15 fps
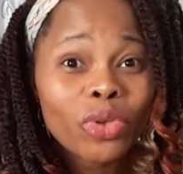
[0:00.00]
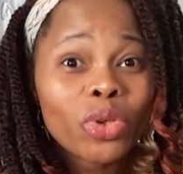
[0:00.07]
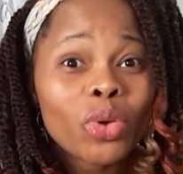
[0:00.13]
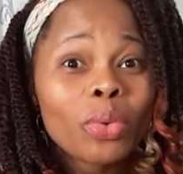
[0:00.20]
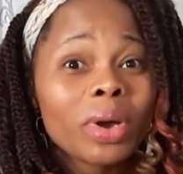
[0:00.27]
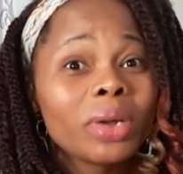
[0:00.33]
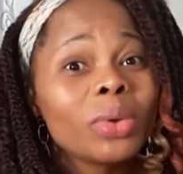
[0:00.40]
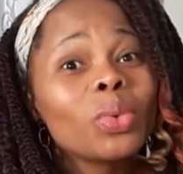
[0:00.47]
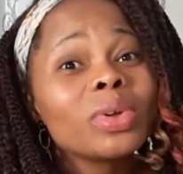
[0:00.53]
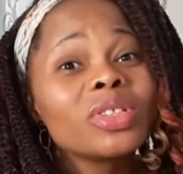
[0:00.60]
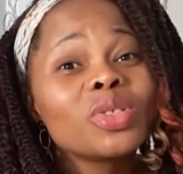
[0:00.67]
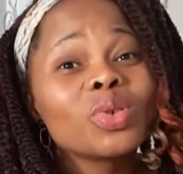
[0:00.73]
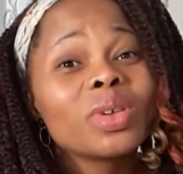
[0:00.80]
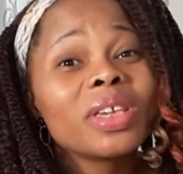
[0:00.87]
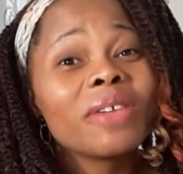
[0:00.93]
You are the one
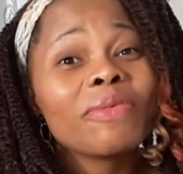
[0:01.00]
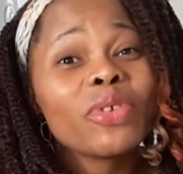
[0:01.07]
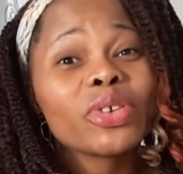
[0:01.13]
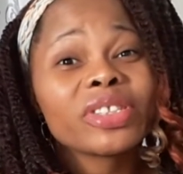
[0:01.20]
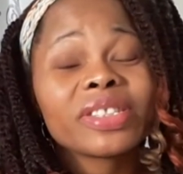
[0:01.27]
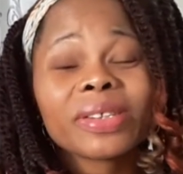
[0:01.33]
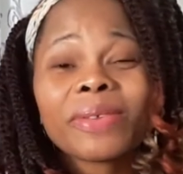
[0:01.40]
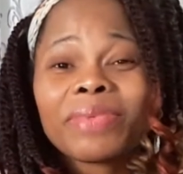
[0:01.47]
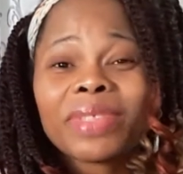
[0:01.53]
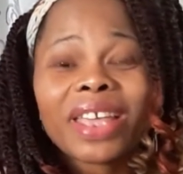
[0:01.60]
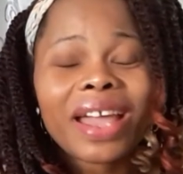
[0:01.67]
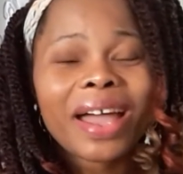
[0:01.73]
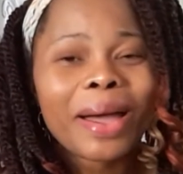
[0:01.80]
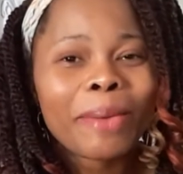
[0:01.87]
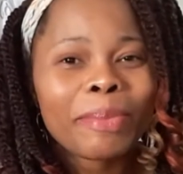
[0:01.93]
to give yourself the
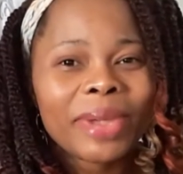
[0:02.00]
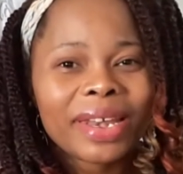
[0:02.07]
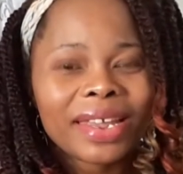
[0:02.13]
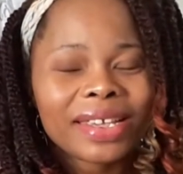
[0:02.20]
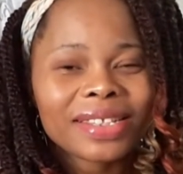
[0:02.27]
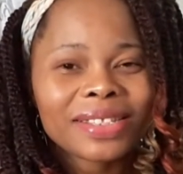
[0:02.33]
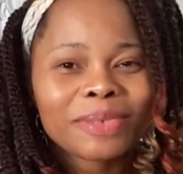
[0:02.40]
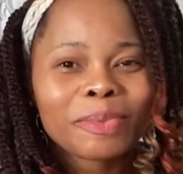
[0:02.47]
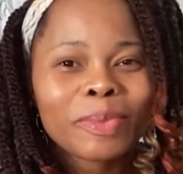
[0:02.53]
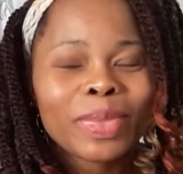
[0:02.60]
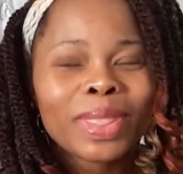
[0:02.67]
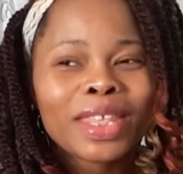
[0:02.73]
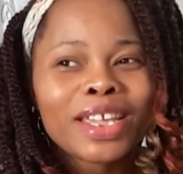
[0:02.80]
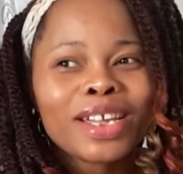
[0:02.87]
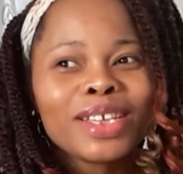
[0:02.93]
happiness.
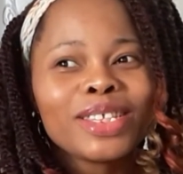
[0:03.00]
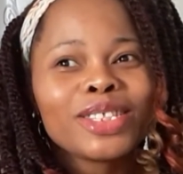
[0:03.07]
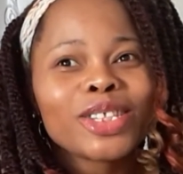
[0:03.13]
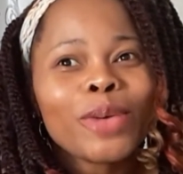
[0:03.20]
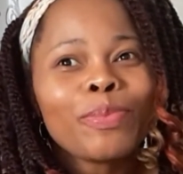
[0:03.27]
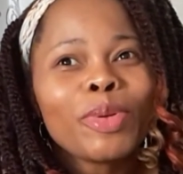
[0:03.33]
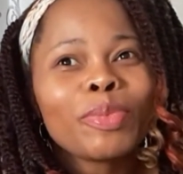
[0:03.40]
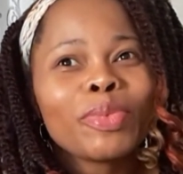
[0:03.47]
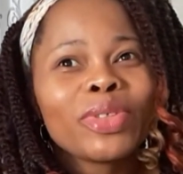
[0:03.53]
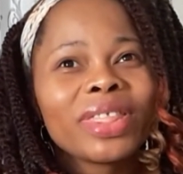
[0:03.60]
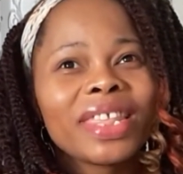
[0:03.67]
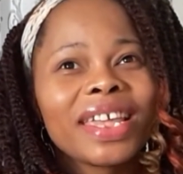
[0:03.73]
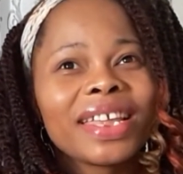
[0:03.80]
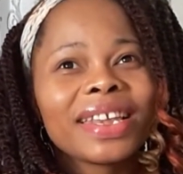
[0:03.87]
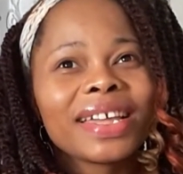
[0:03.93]
Some people
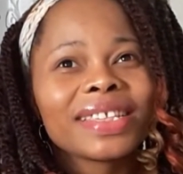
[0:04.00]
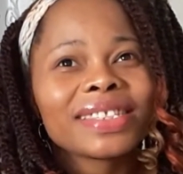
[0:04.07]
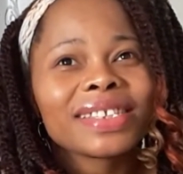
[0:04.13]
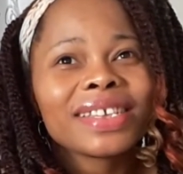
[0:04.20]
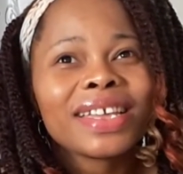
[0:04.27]
think that